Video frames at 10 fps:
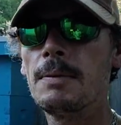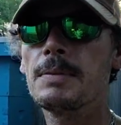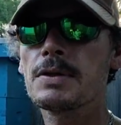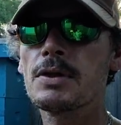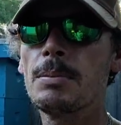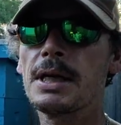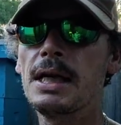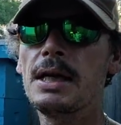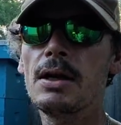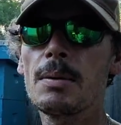so I'm going to get
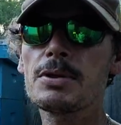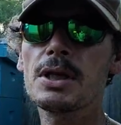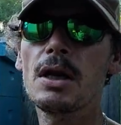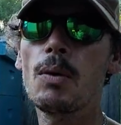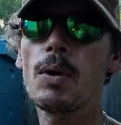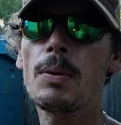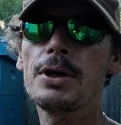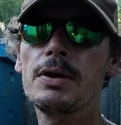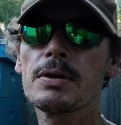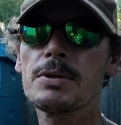in here and I'm just going to, what I want
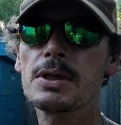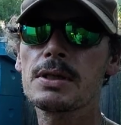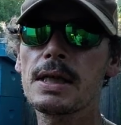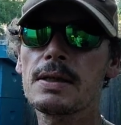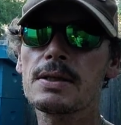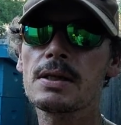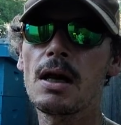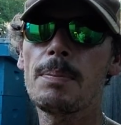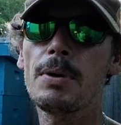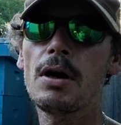to do is I'm just going to take this
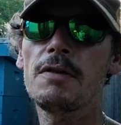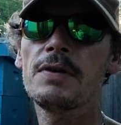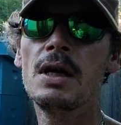top off.